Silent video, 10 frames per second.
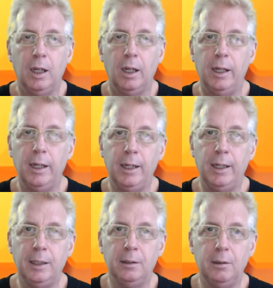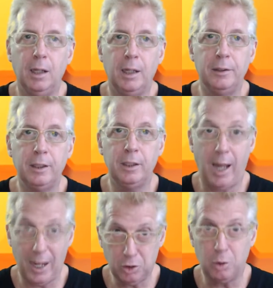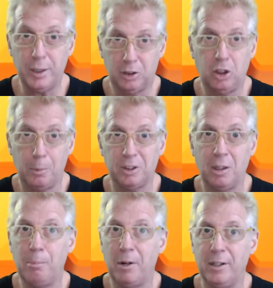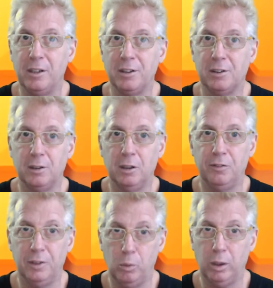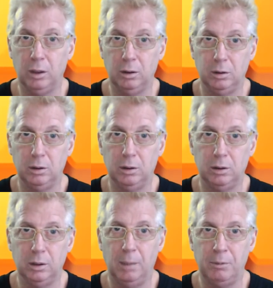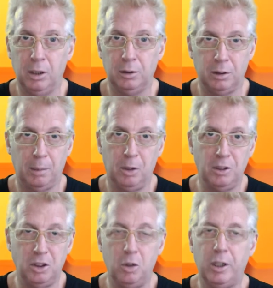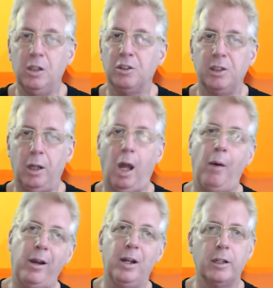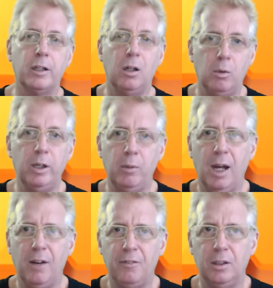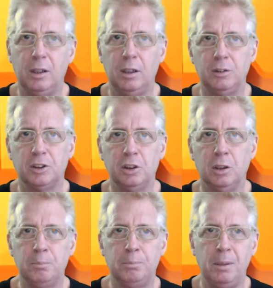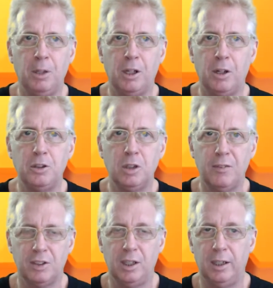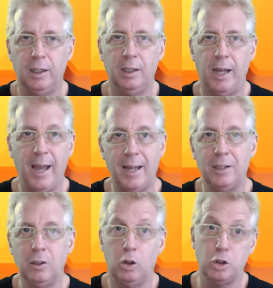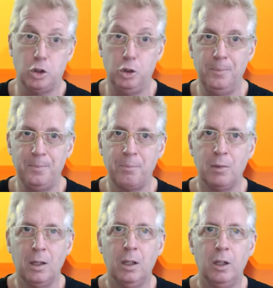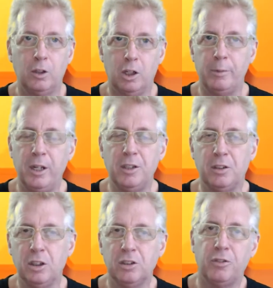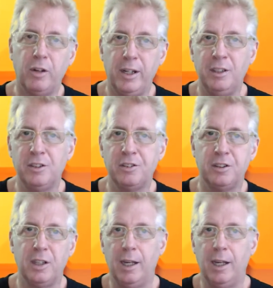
and they're actually top 10 players of the world. I'm not joking or saying no. We have some people are going to give us a hand or two, collaborators, friends,